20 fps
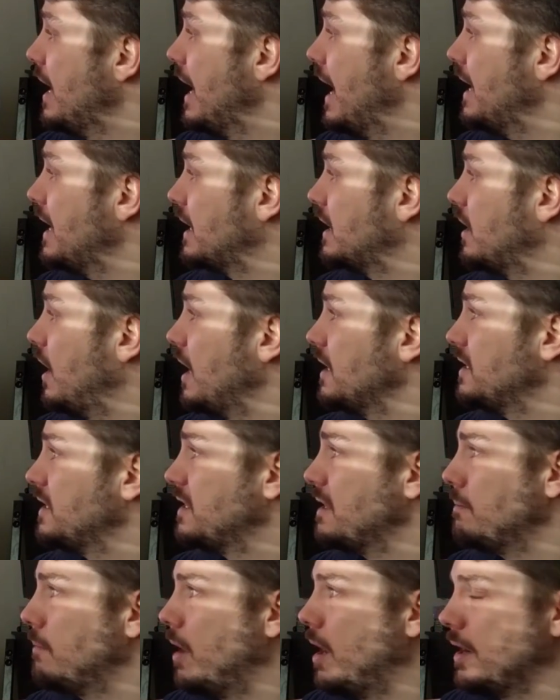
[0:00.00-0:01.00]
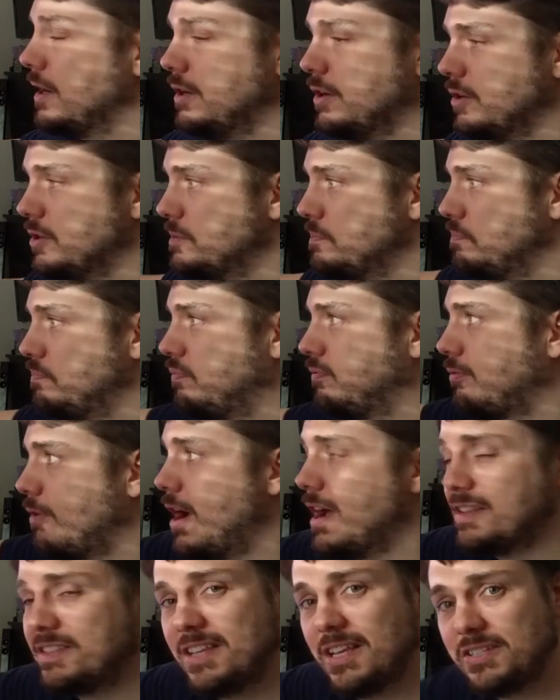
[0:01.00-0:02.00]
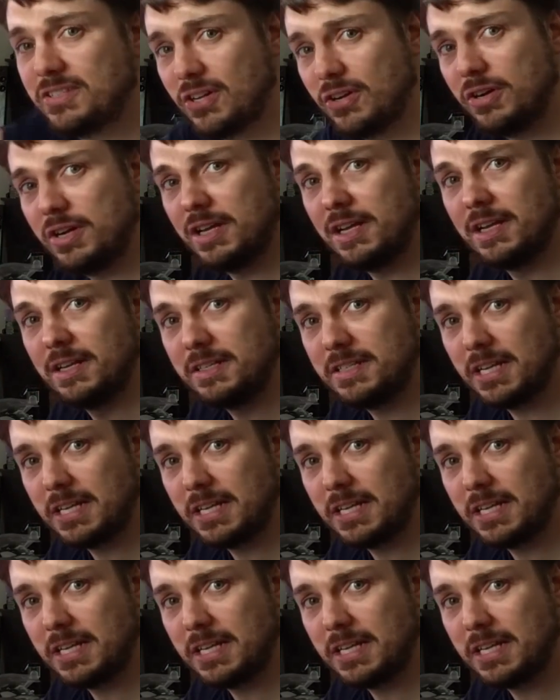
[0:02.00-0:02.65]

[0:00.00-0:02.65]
and it causes the monitor's processor